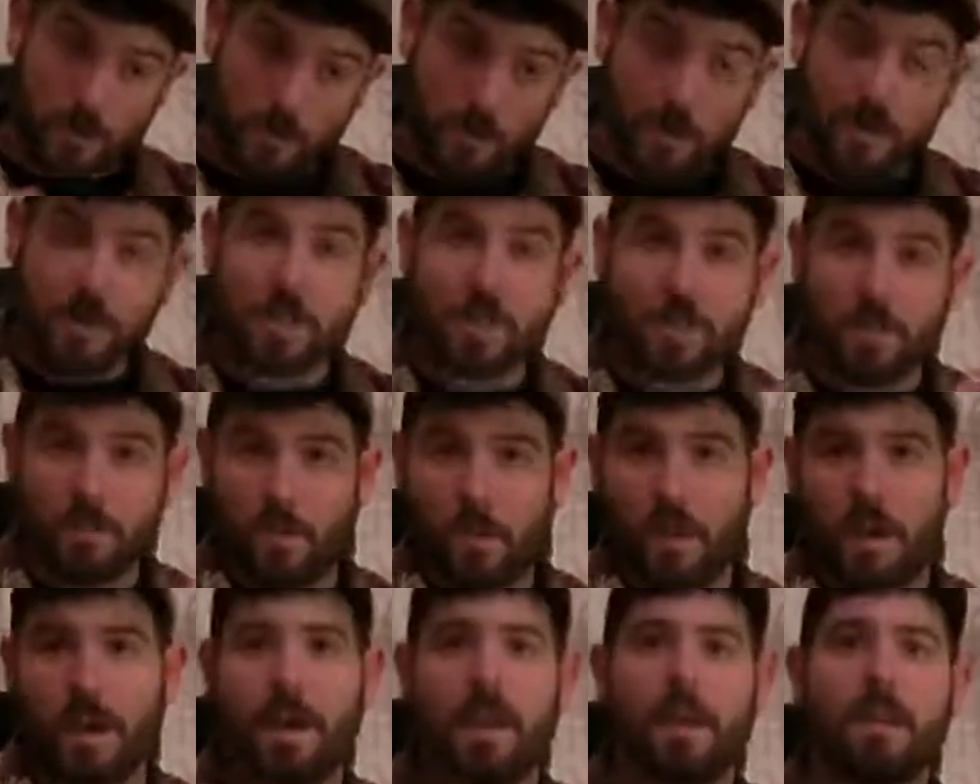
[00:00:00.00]
Chris and
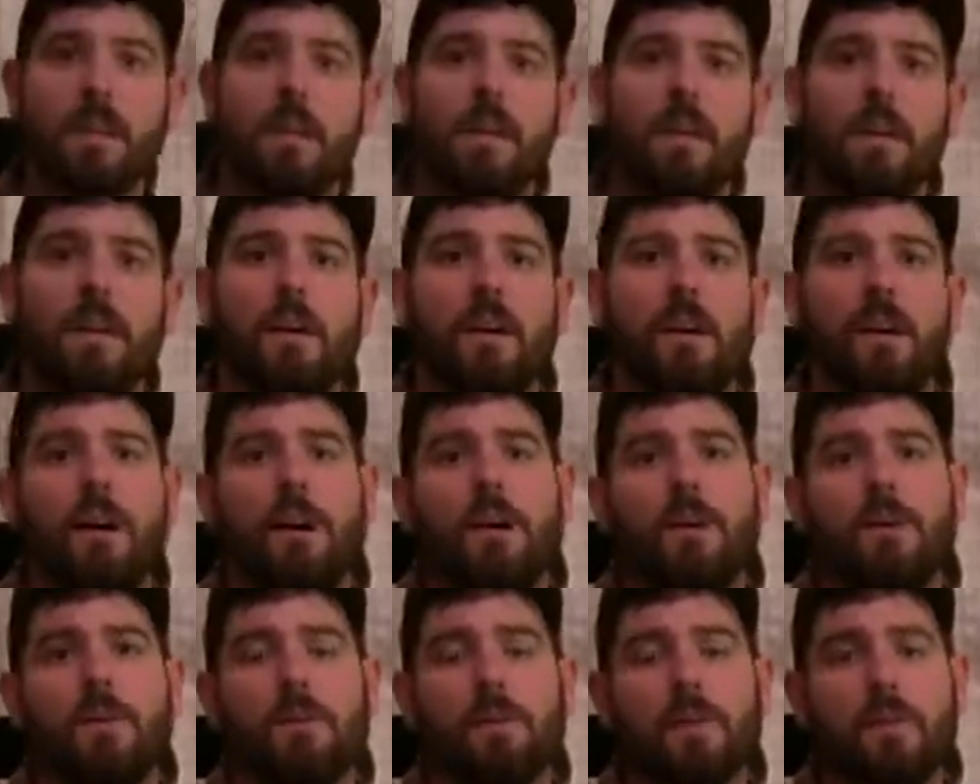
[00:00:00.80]
Brad,
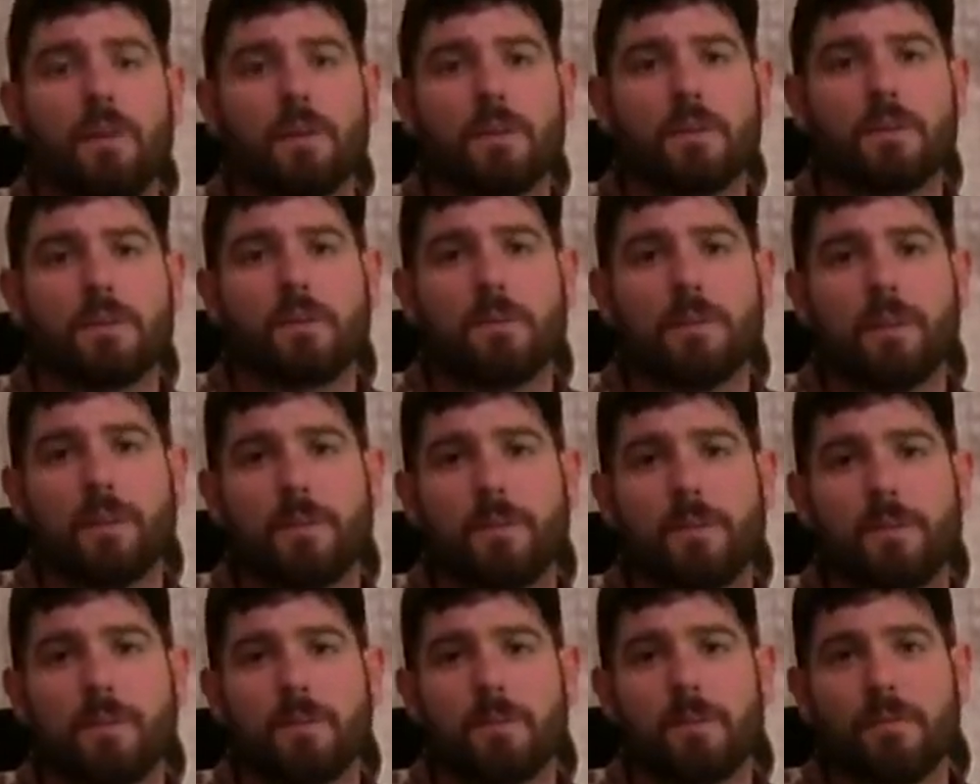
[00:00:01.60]
who are also
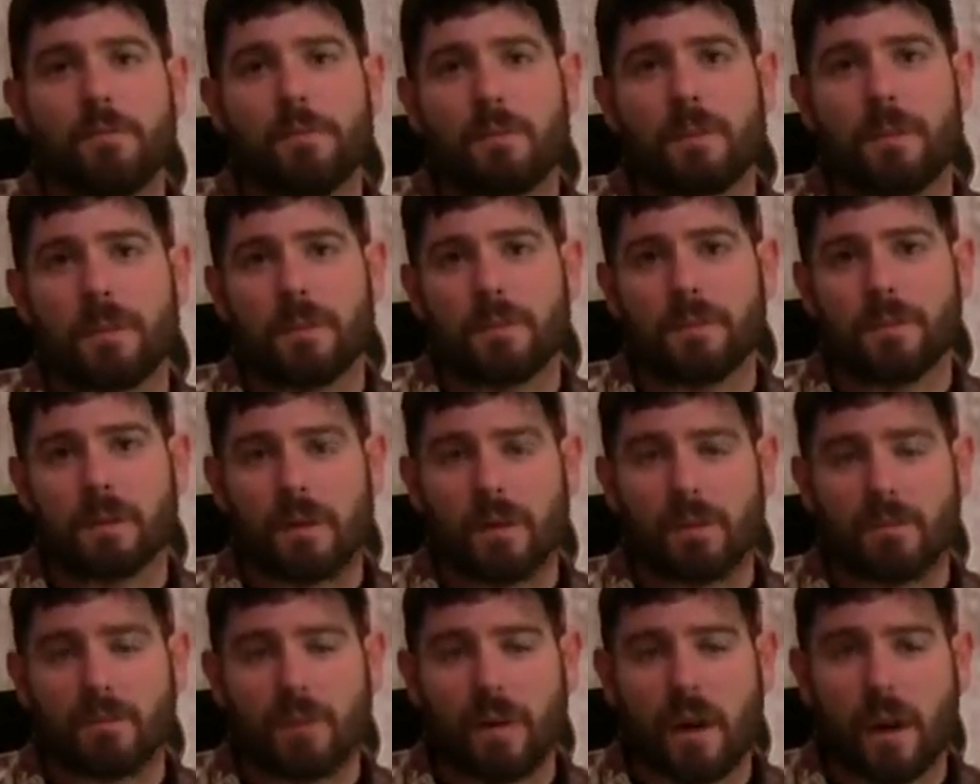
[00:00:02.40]
members of
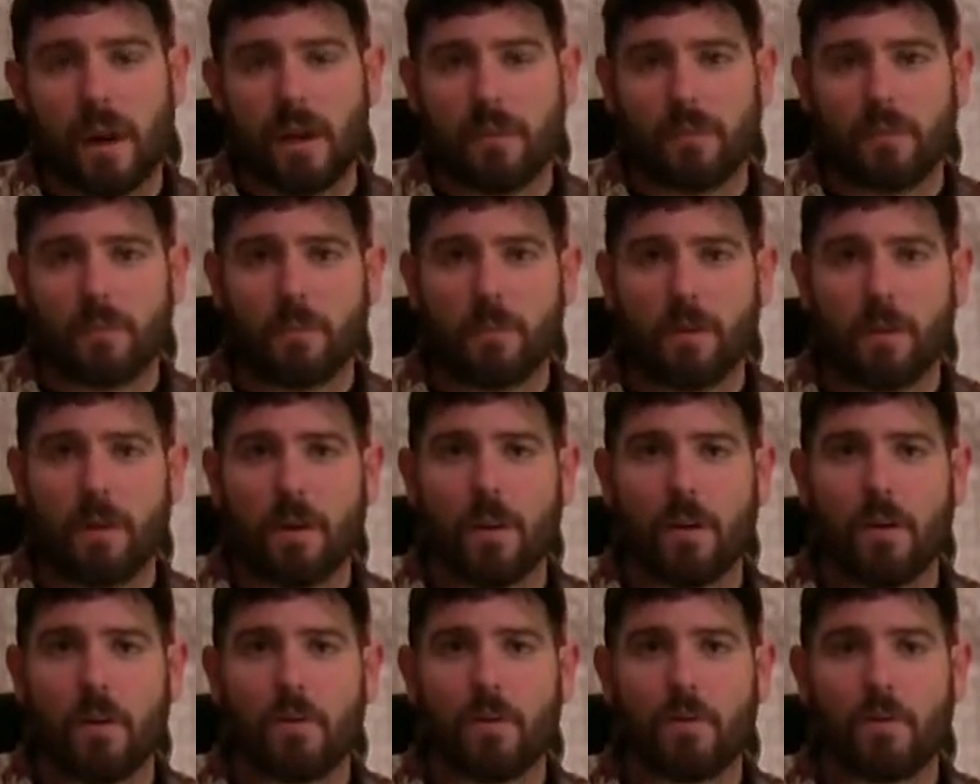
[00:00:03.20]
Center 5. We
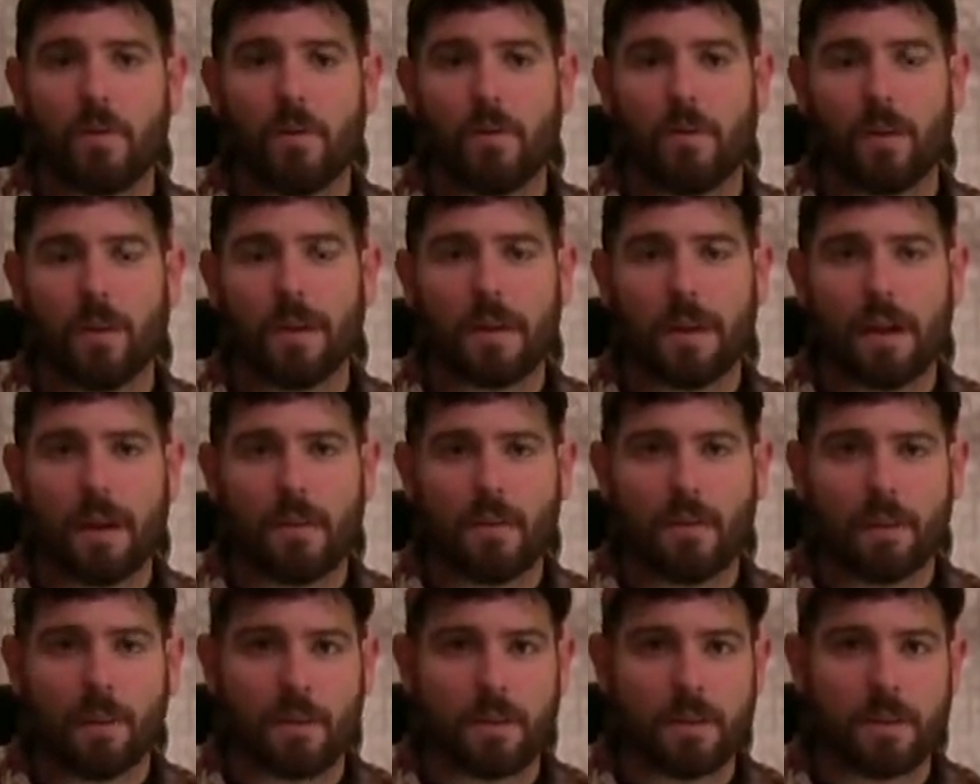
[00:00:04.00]
all went
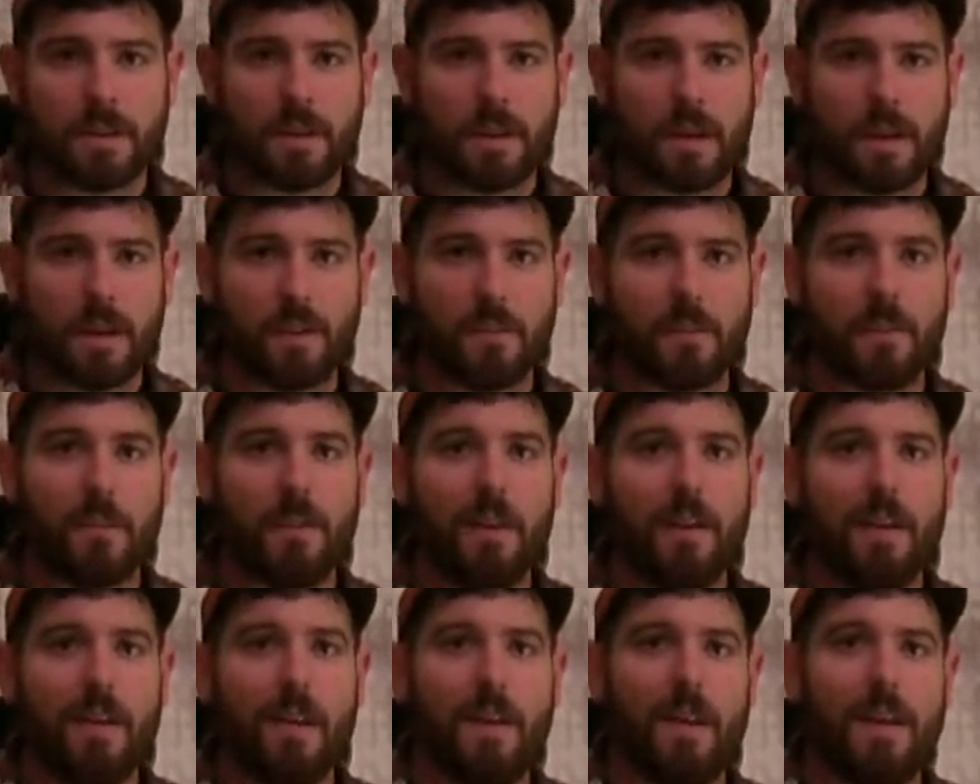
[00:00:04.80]
down there
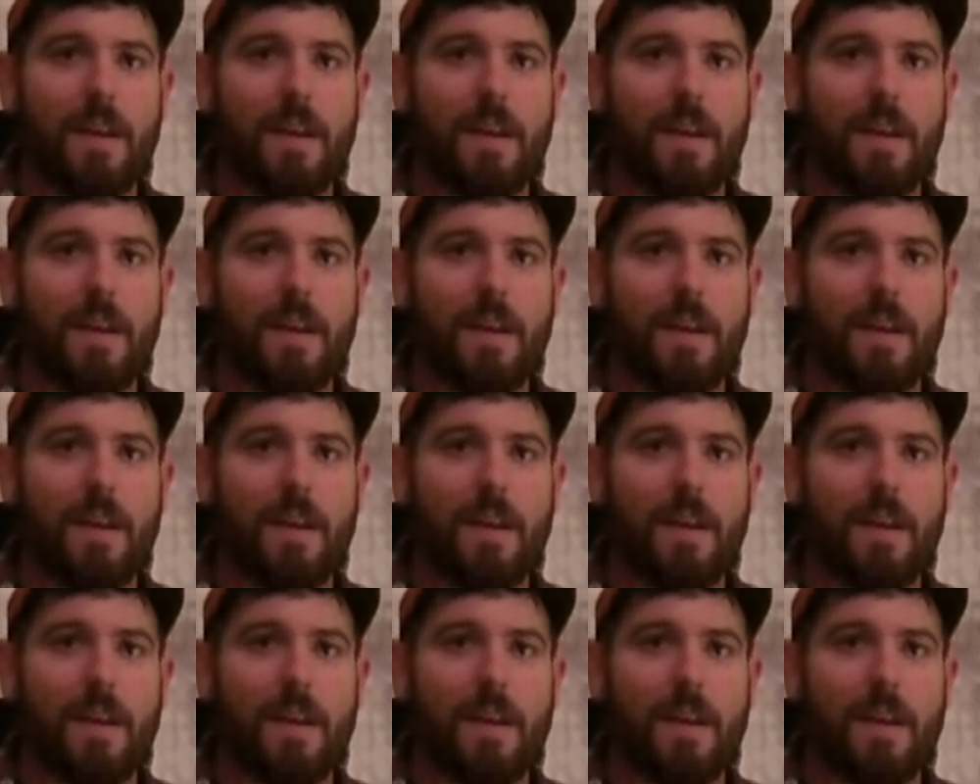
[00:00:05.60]
together.